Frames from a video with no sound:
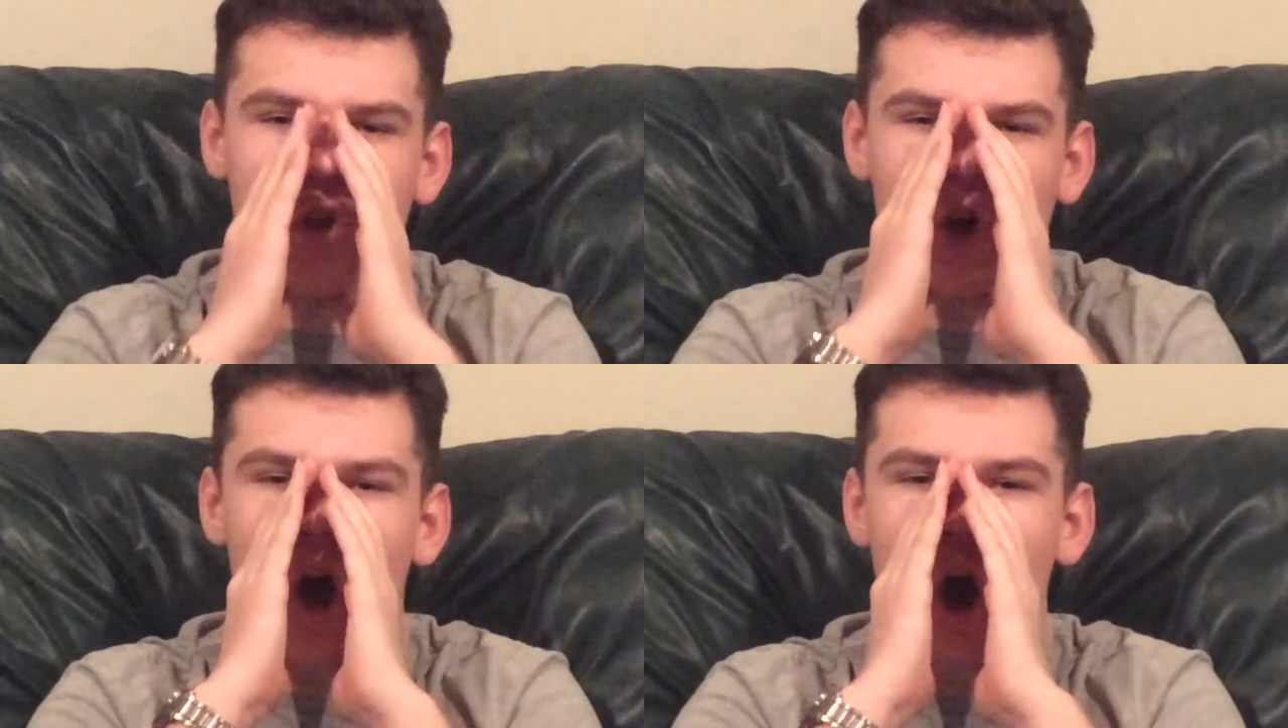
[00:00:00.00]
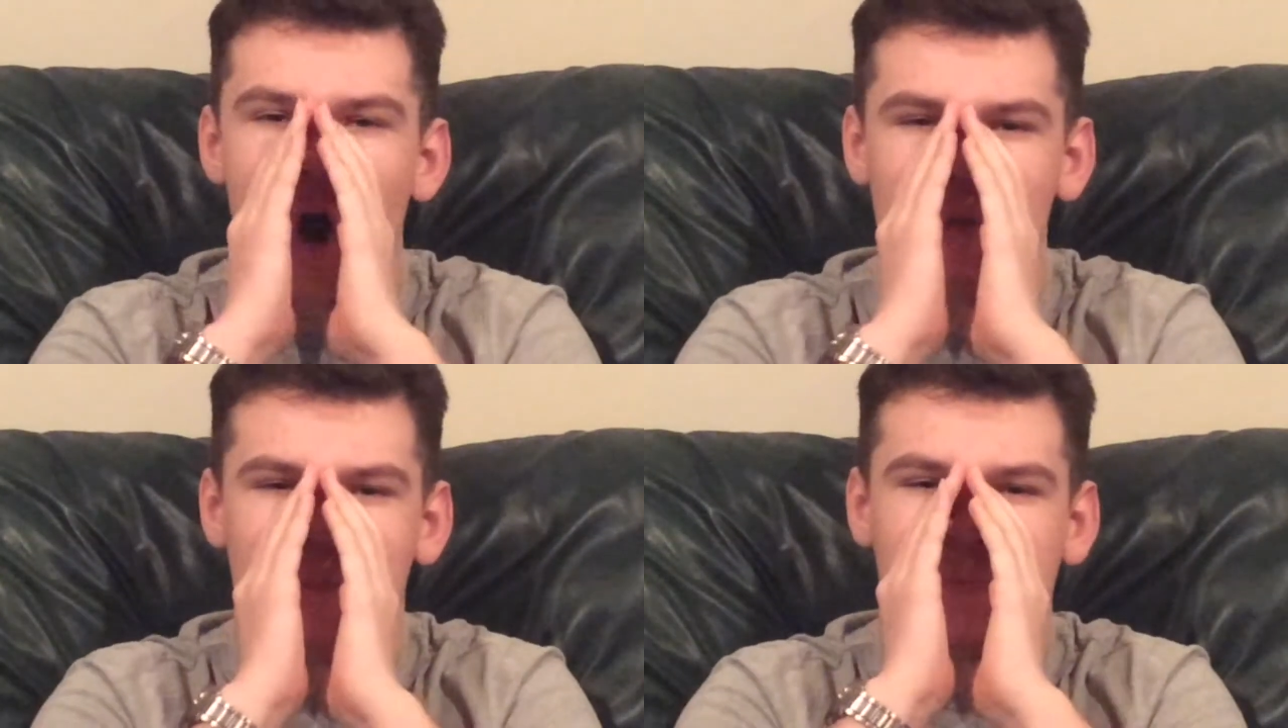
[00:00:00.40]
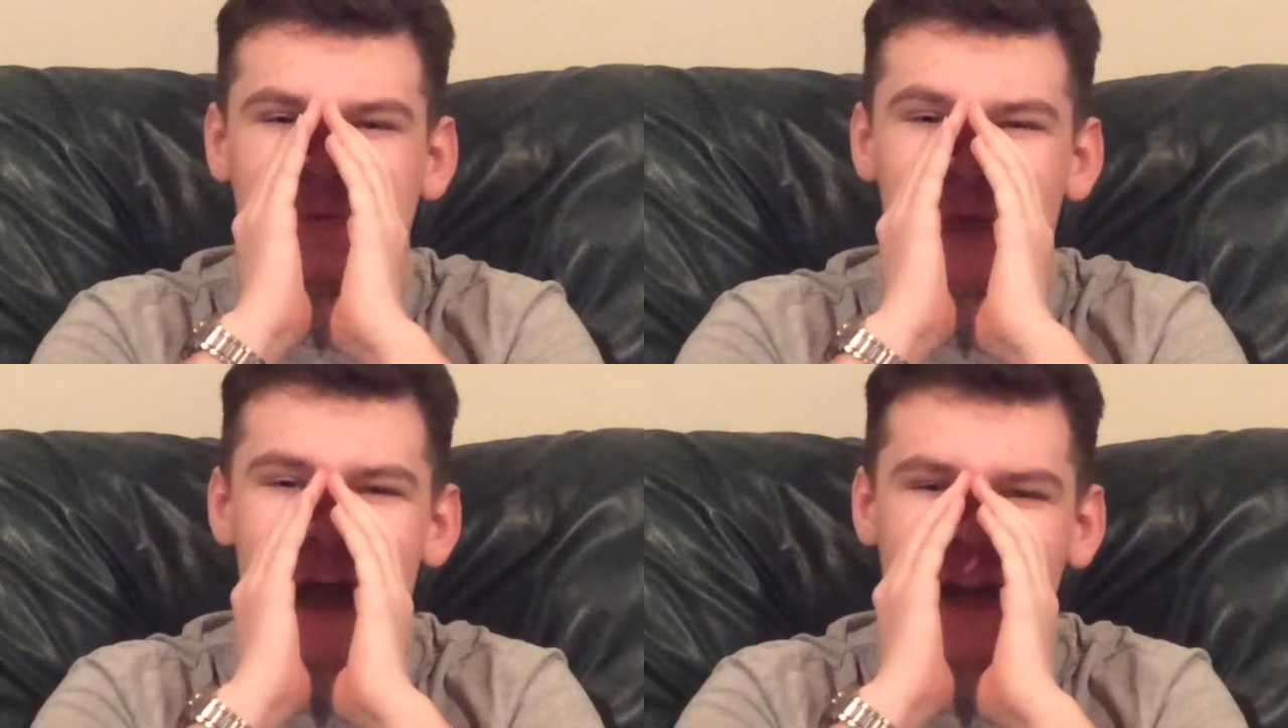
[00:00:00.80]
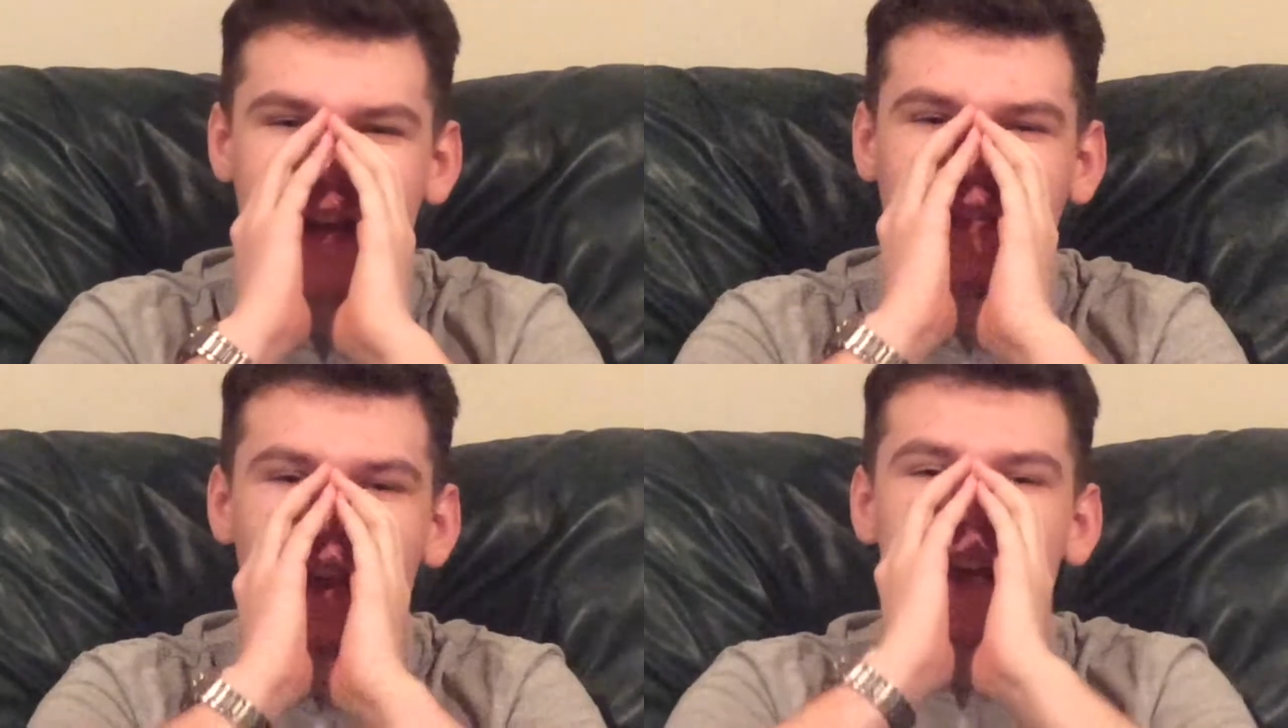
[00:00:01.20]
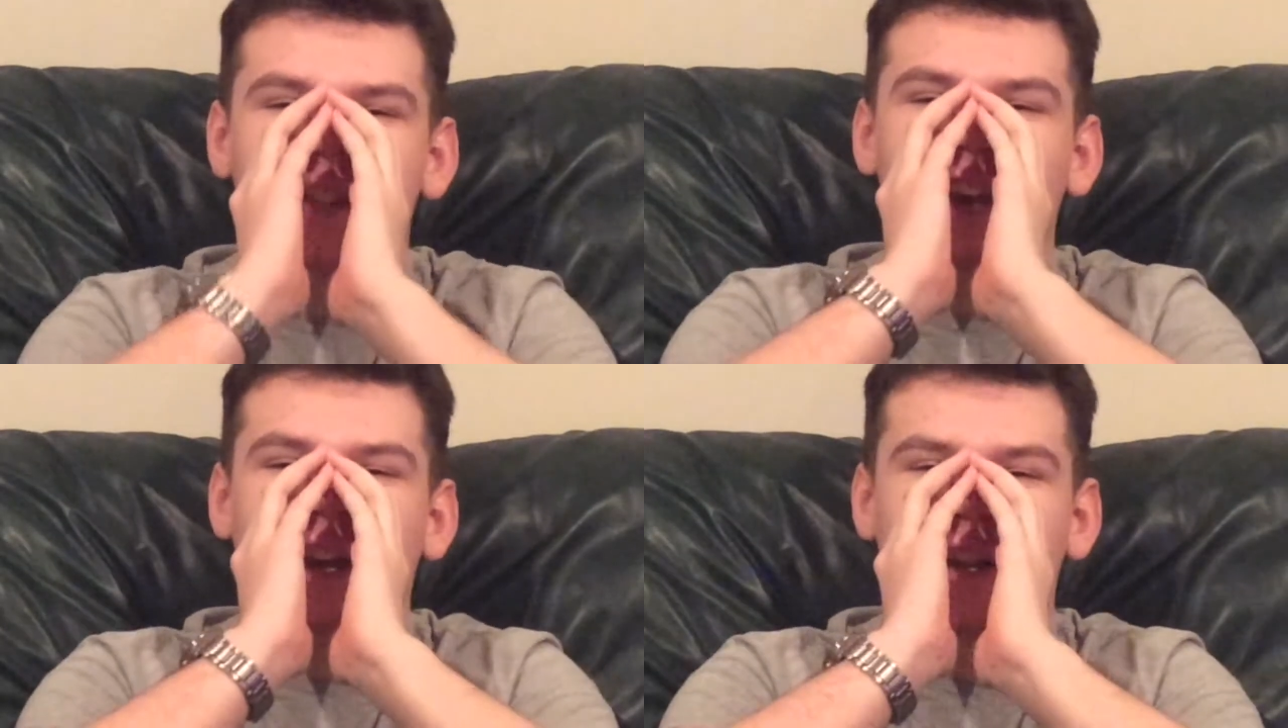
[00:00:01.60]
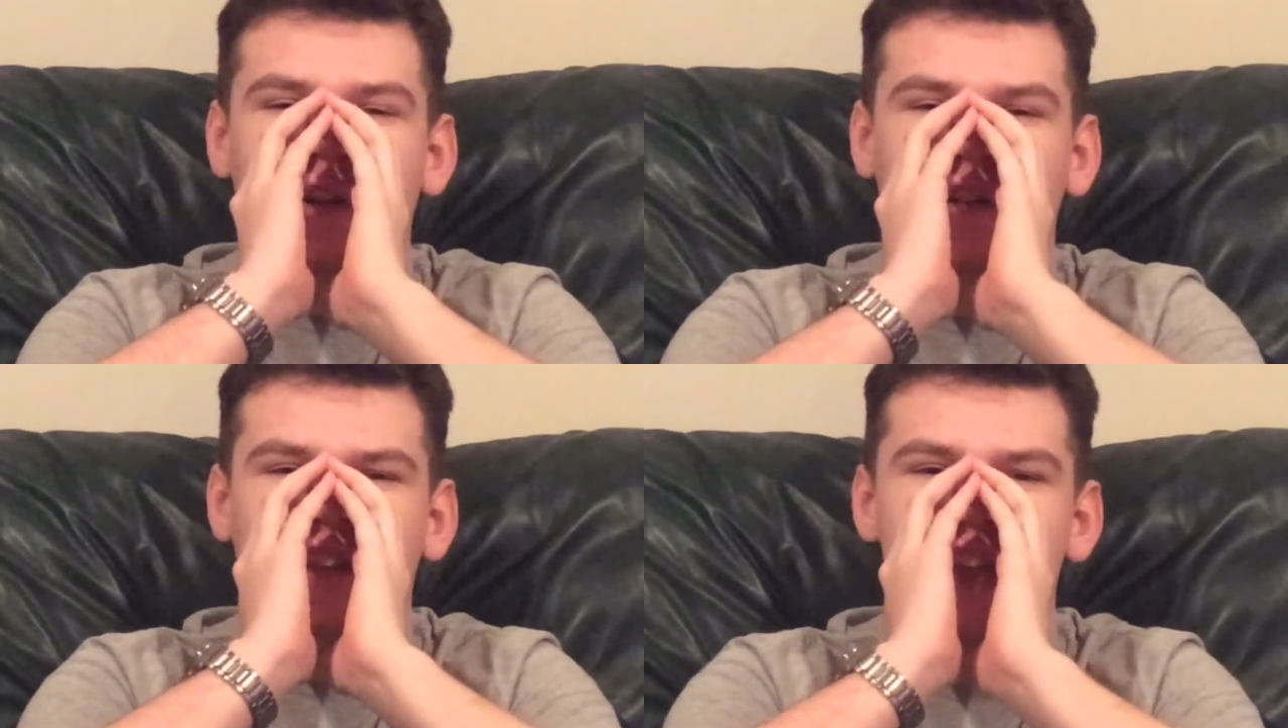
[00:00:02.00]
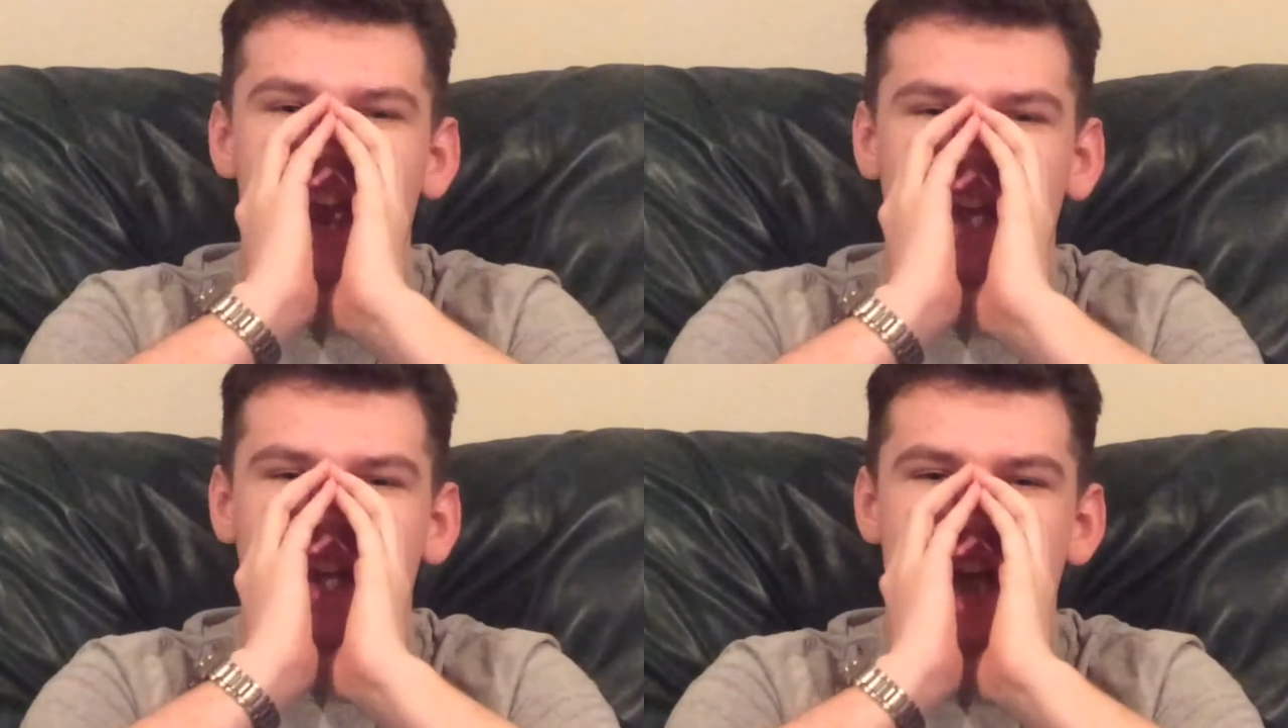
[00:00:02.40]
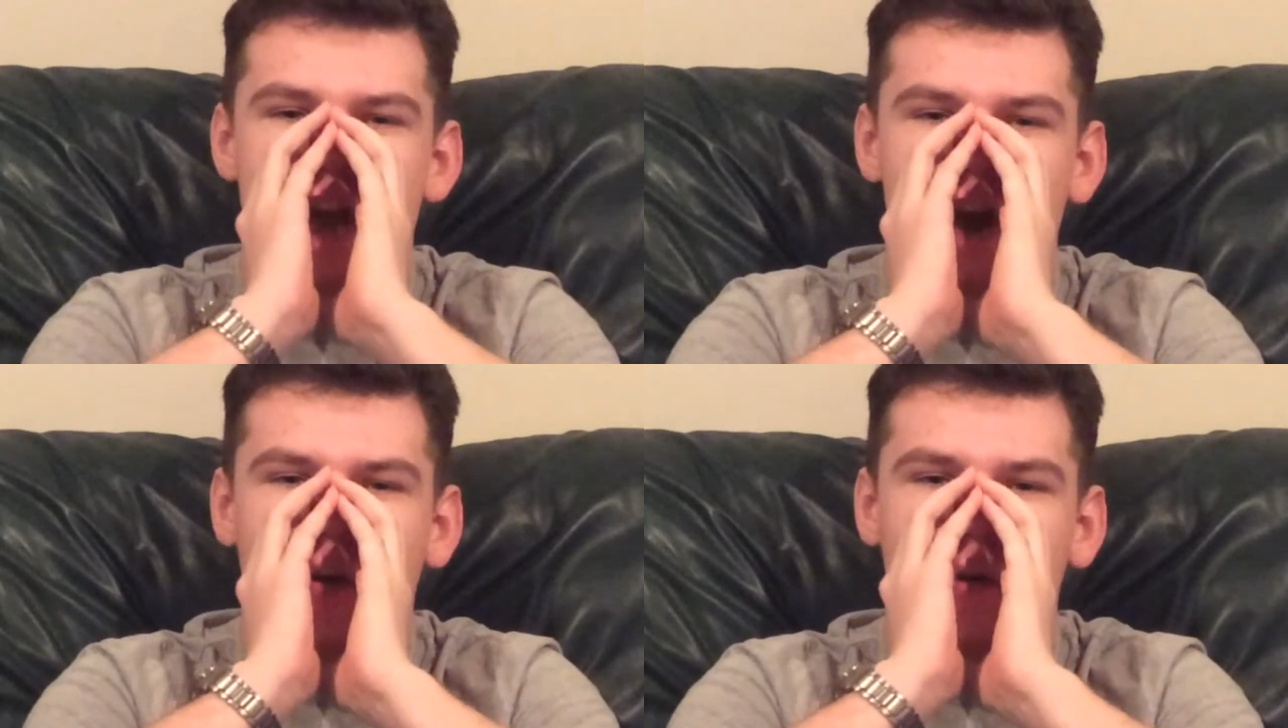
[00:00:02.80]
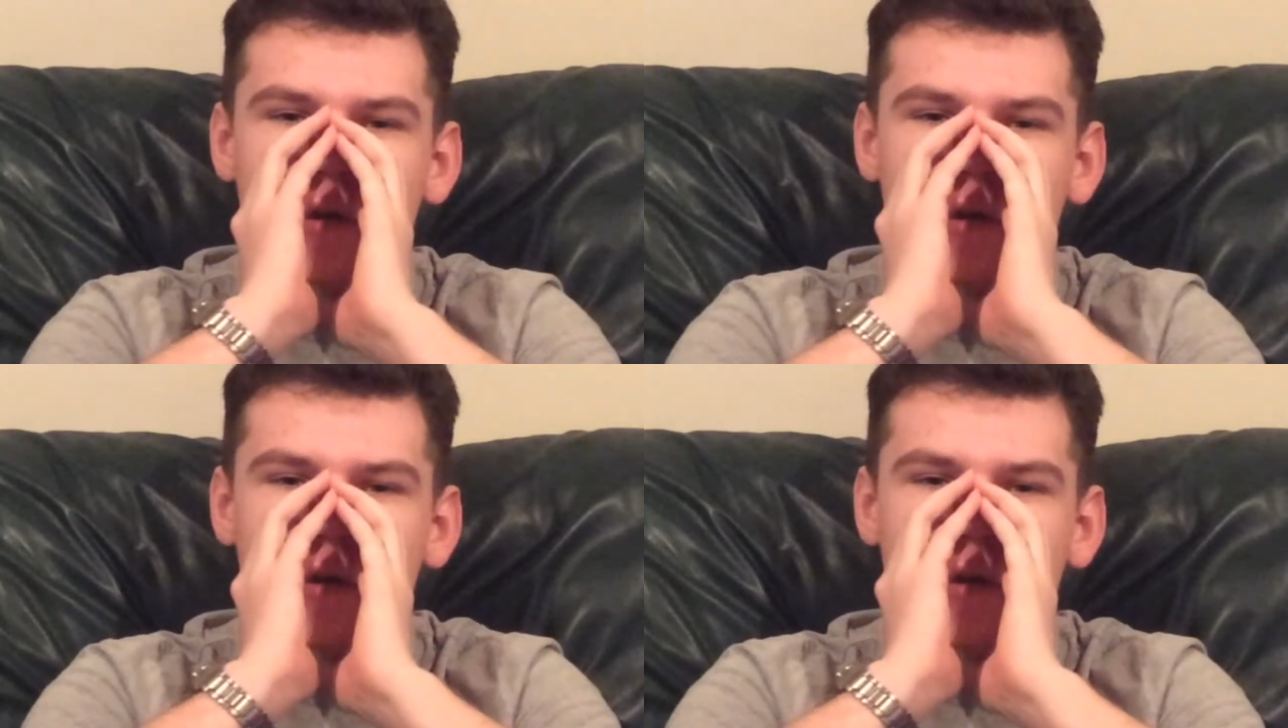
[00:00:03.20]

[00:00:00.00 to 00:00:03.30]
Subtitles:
your own products to critique you?